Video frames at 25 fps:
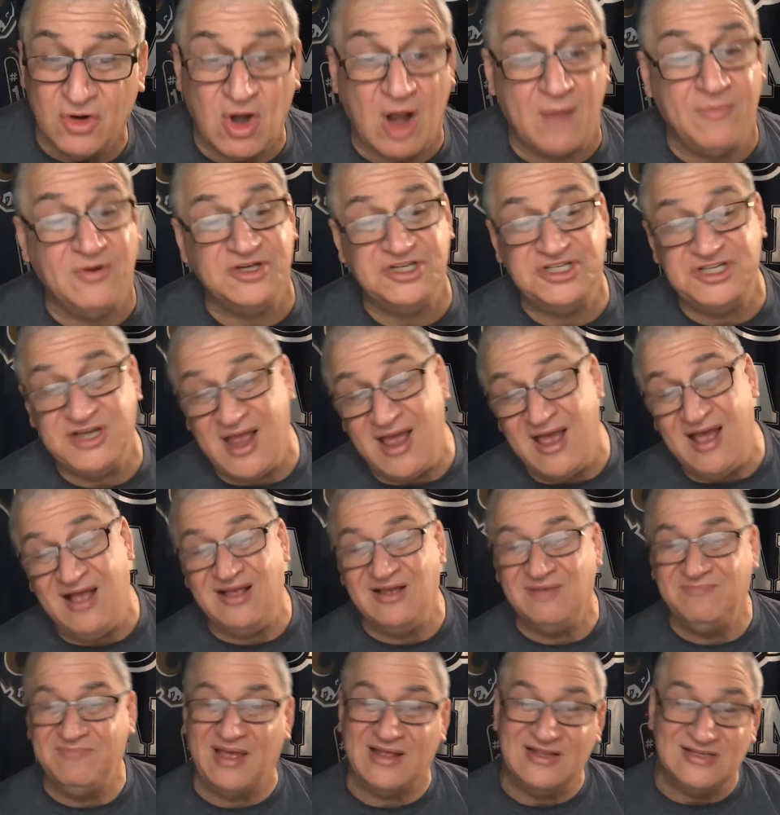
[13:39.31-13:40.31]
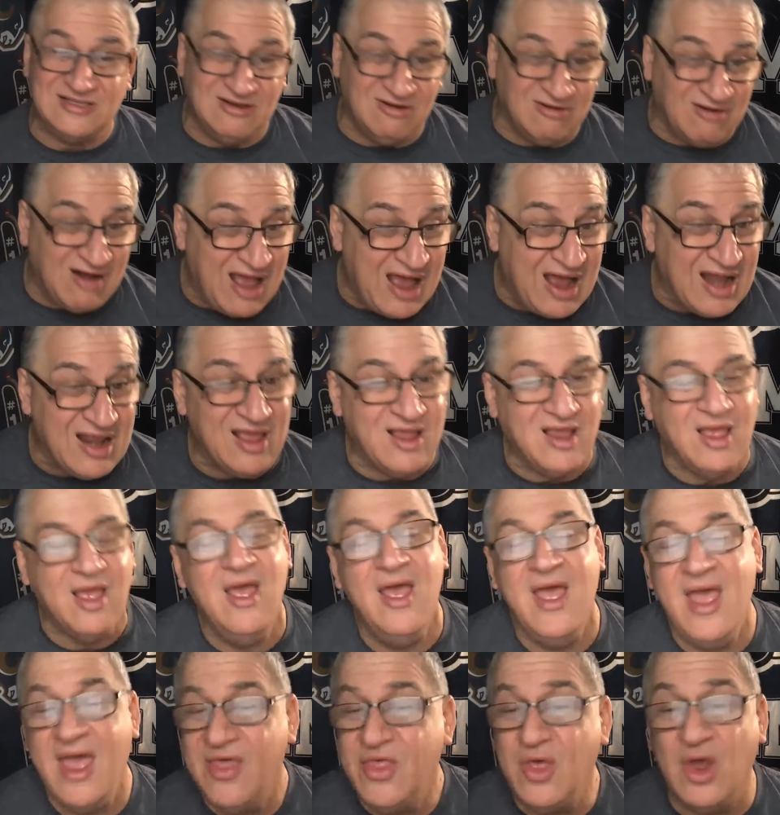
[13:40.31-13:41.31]
Robert Shell, Ben Skoranek.
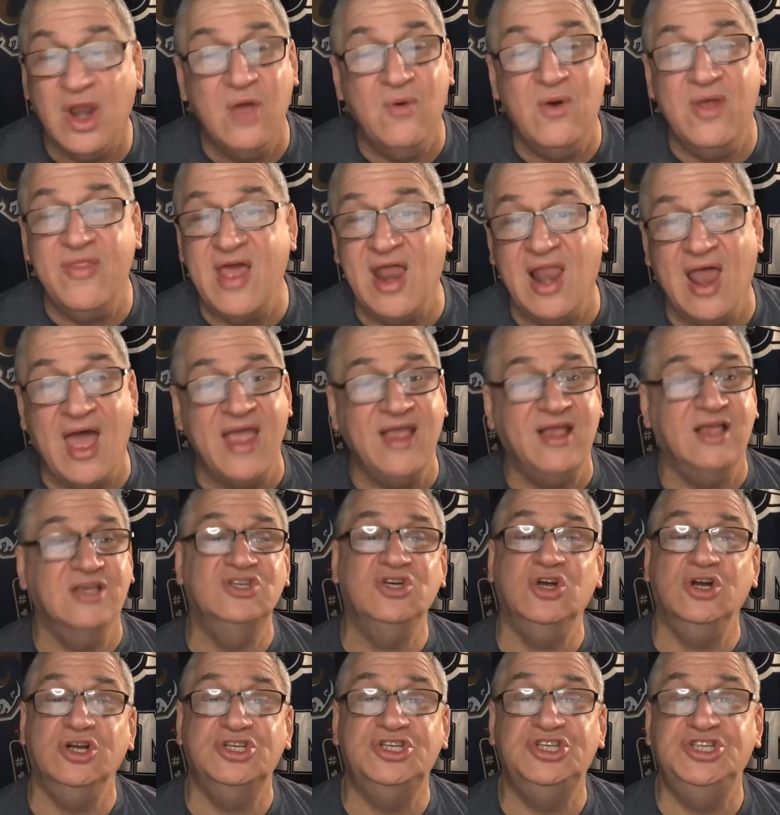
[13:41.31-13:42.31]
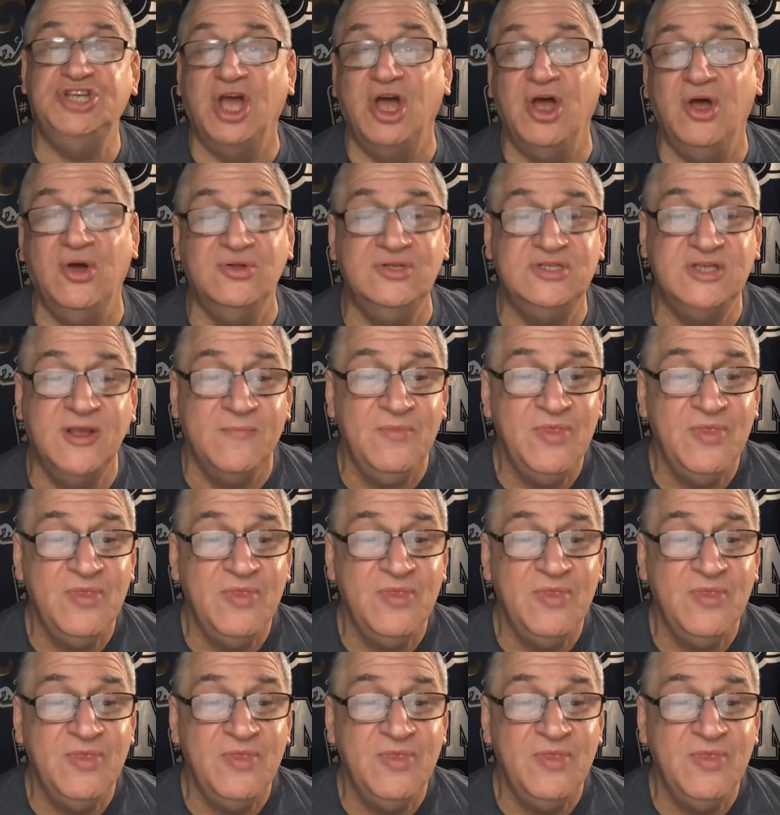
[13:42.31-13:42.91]
The only one they like is Ernest Jones.